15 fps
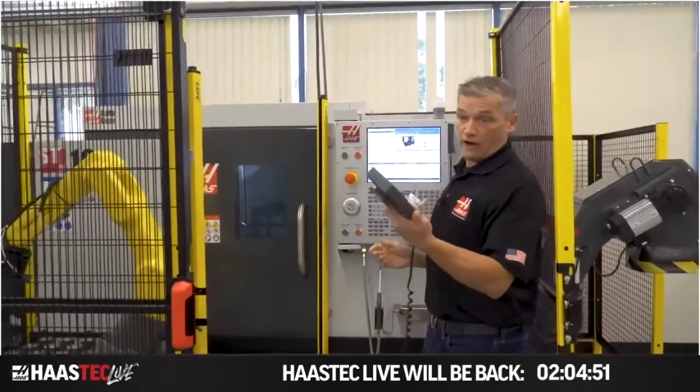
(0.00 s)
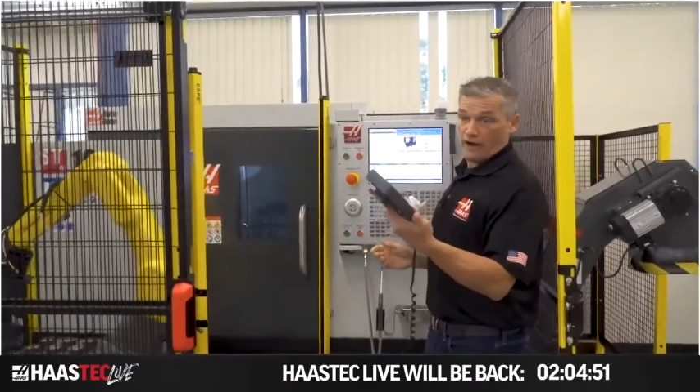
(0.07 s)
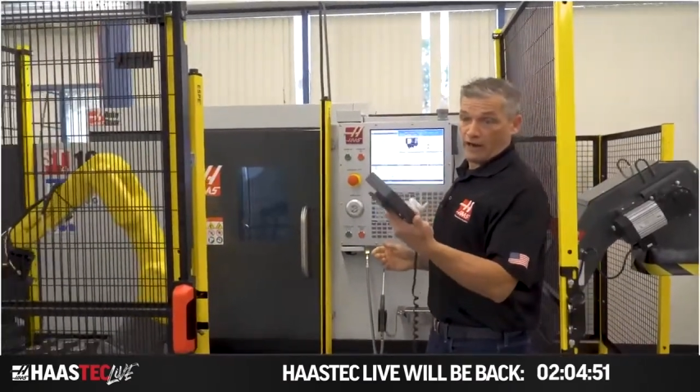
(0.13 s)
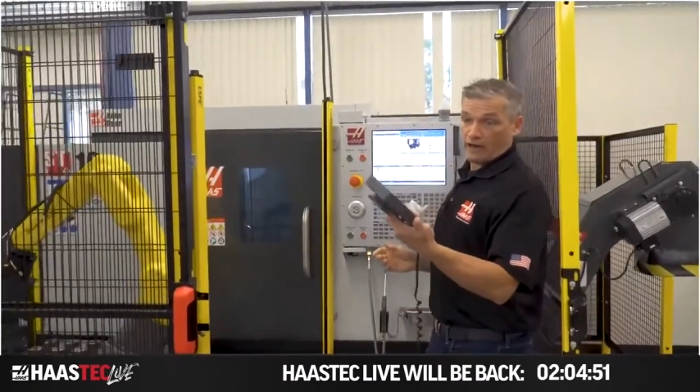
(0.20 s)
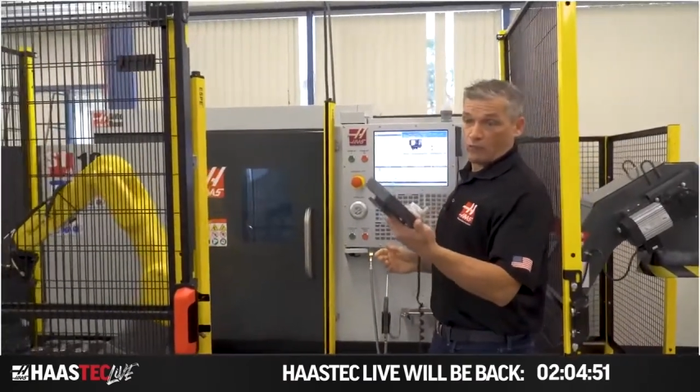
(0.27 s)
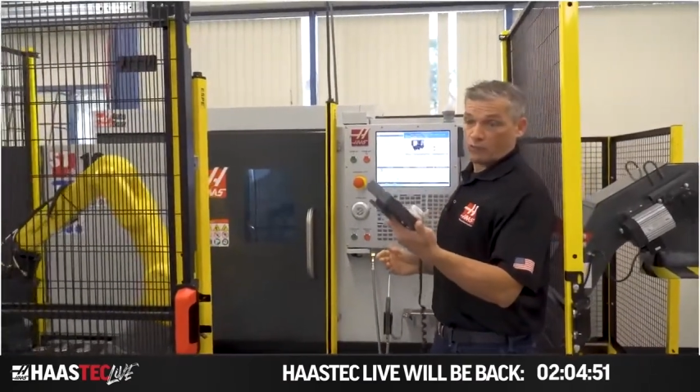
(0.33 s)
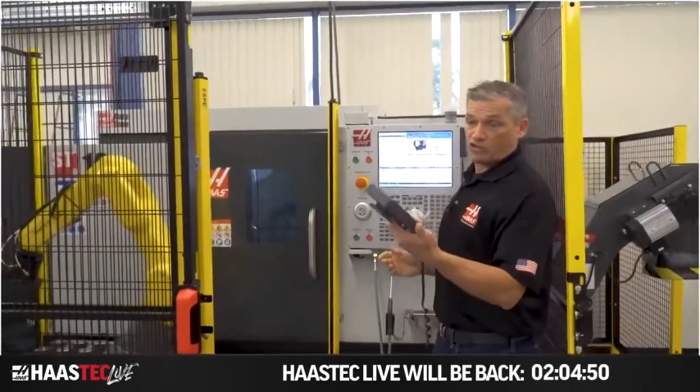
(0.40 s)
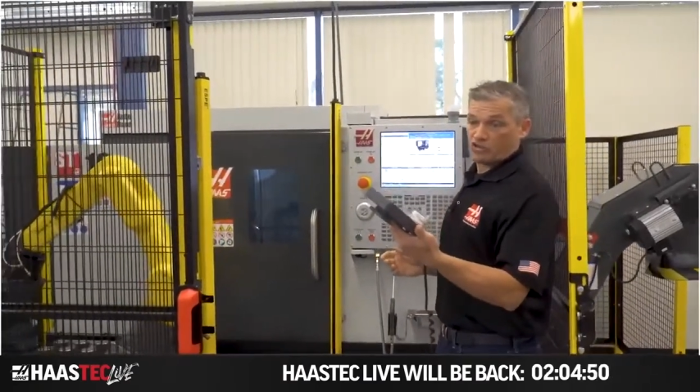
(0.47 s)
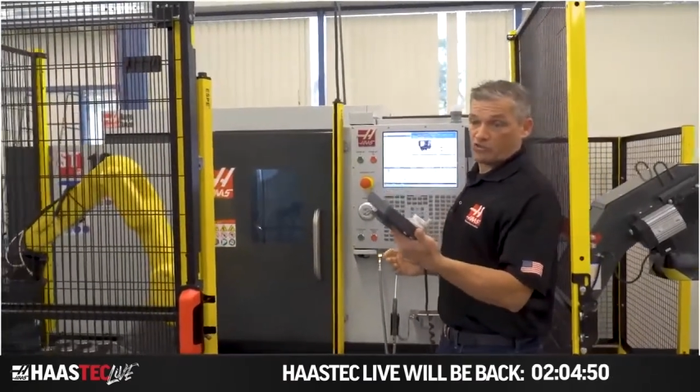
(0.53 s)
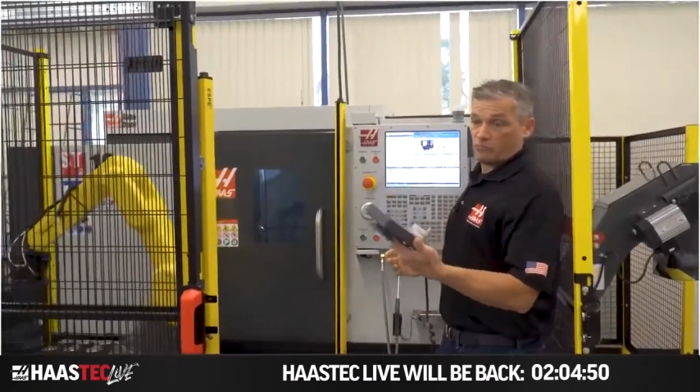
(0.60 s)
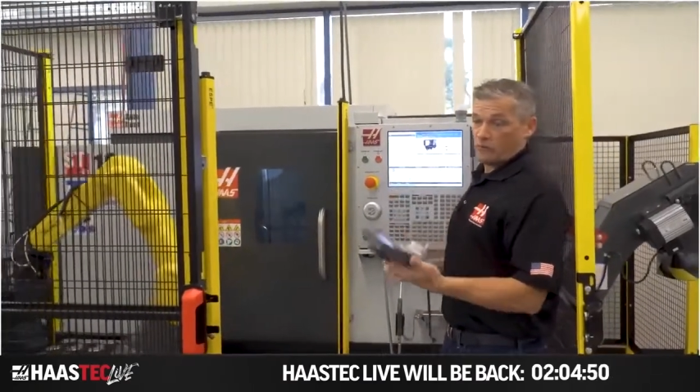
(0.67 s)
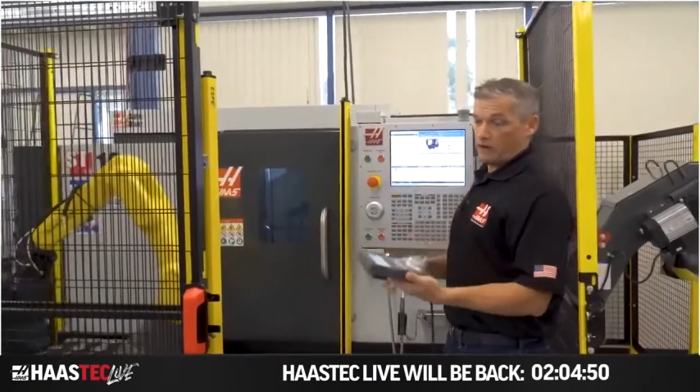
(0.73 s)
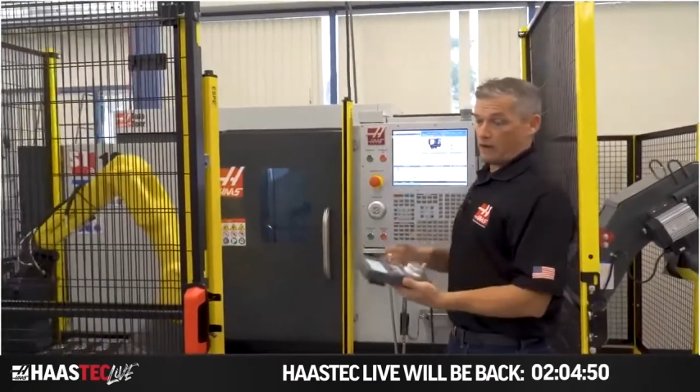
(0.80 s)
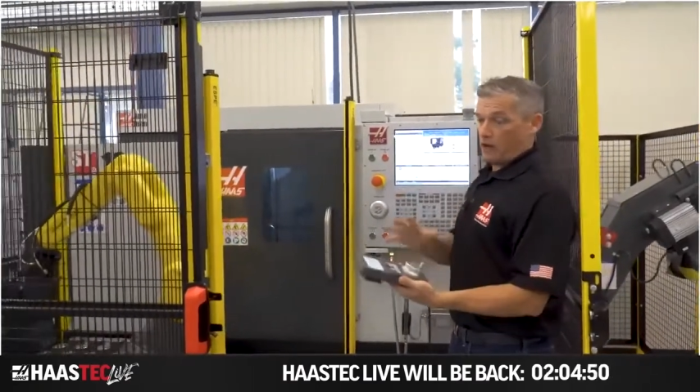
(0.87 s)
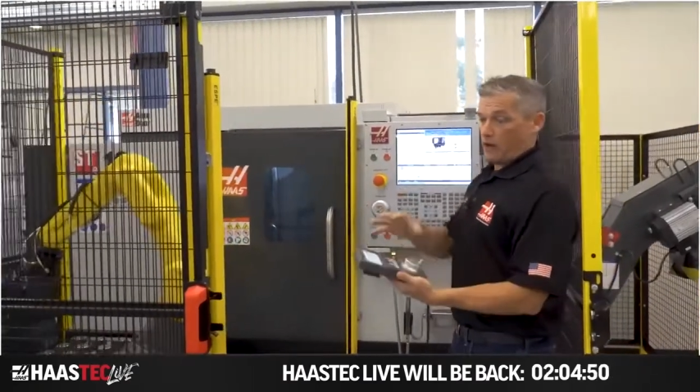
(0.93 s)
jog handle, which
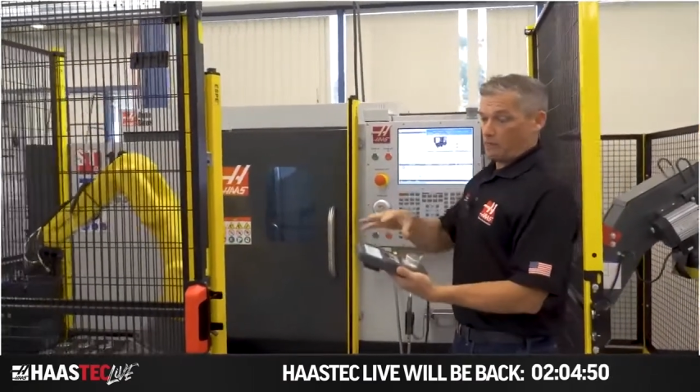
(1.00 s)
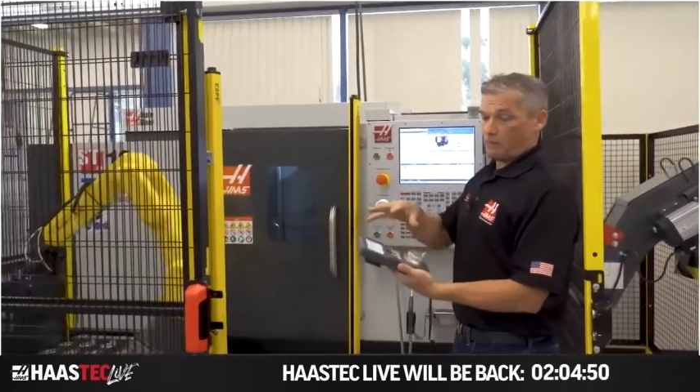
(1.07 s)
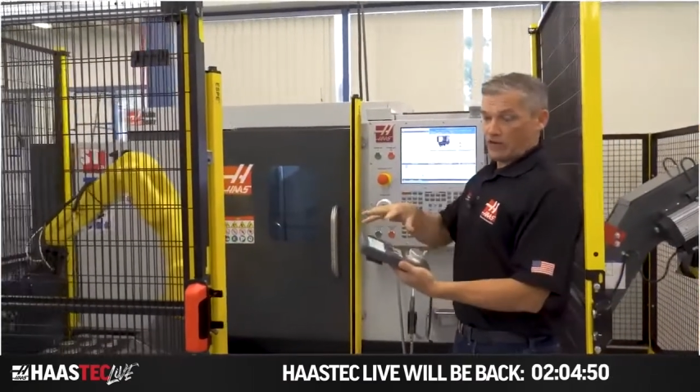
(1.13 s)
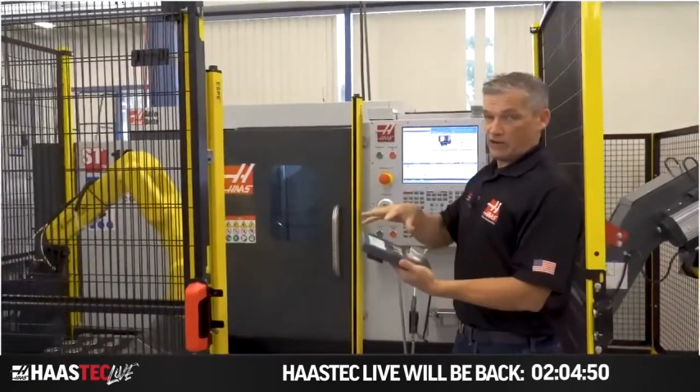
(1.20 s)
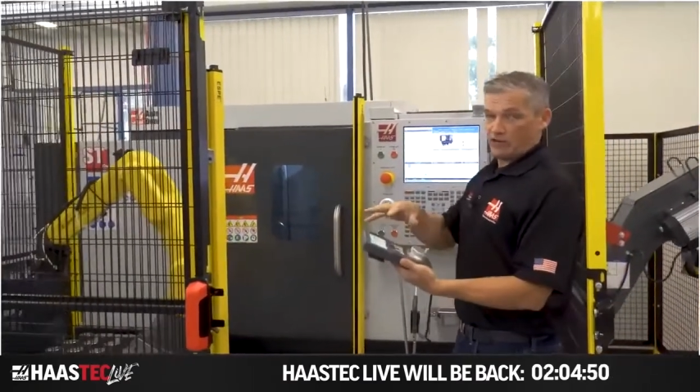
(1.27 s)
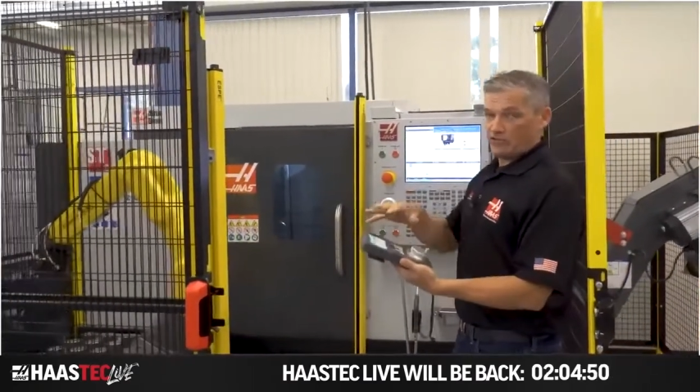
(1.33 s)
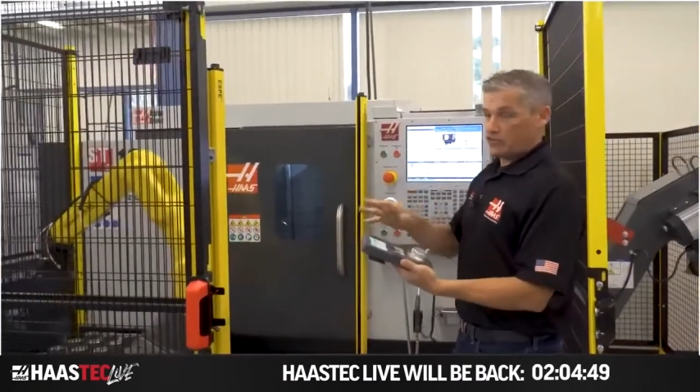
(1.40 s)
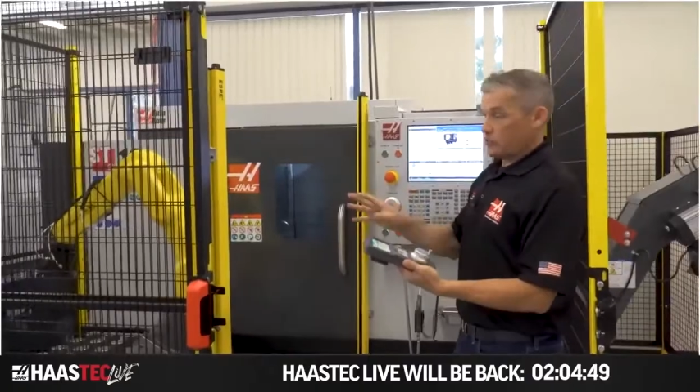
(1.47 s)
has been updated